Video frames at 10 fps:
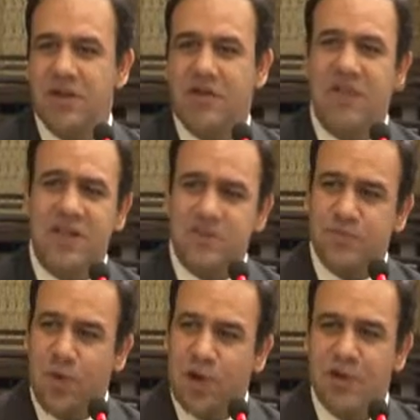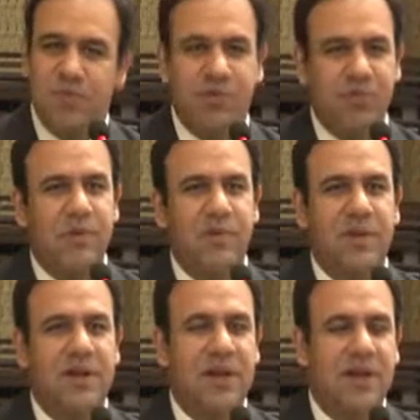a very small number of people
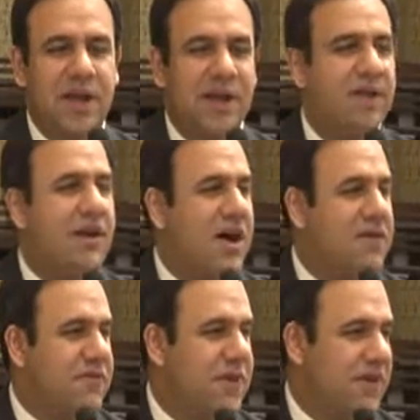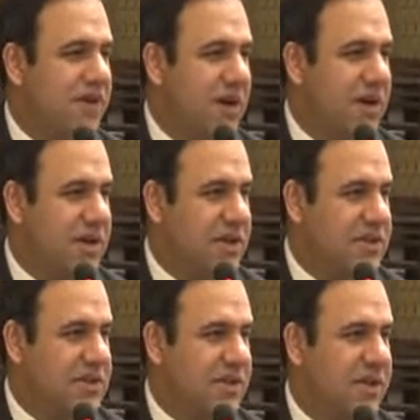at an unfair
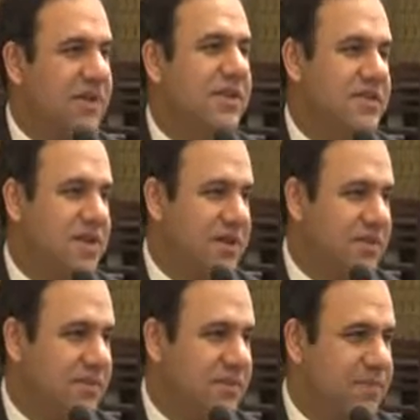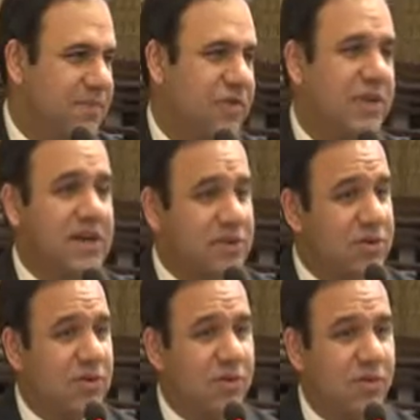advantage in this country. So that's
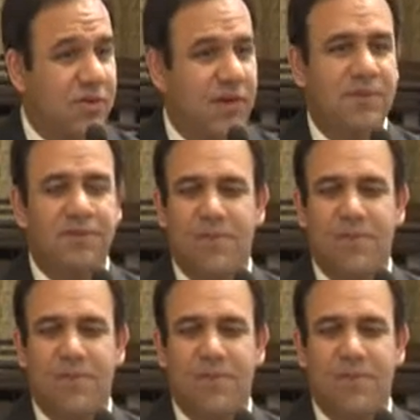going to go away.